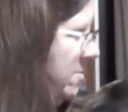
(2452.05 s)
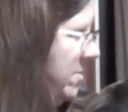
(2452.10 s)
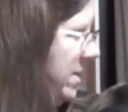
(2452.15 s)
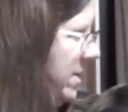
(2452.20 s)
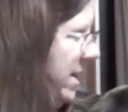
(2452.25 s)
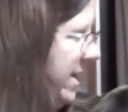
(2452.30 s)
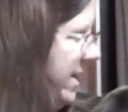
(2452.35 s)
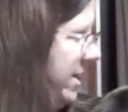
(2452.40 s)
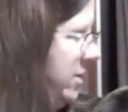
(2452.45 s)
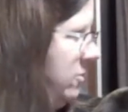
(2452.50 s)

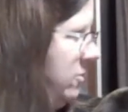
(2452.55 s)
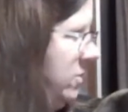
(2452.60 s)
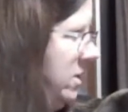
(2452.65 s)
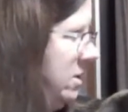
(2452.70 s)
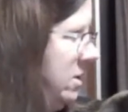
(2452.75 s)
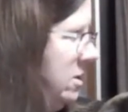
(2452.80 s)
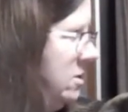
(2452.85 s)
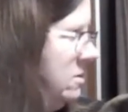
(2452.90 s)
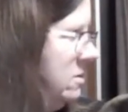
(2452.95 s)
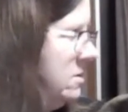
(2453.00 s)
But I can
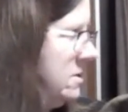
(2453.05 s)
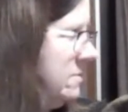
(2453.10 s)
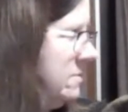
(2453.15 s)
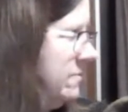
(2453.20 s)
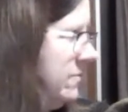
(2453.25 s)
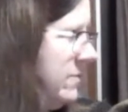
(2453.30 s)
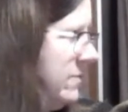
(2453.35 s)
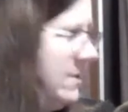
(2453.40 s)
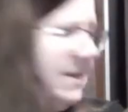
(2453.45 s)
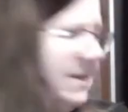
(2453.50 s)
read those.
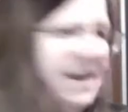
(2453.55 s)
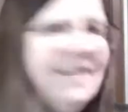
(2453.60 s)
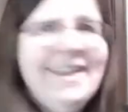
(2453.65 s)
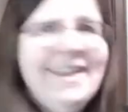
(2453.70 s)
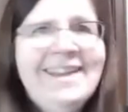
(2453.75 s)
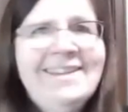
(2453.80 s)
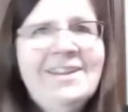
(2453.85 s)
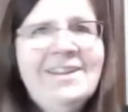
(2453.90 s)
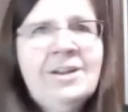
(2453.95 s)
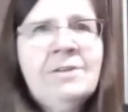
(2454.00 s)
And
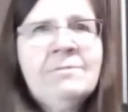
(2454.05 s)
then,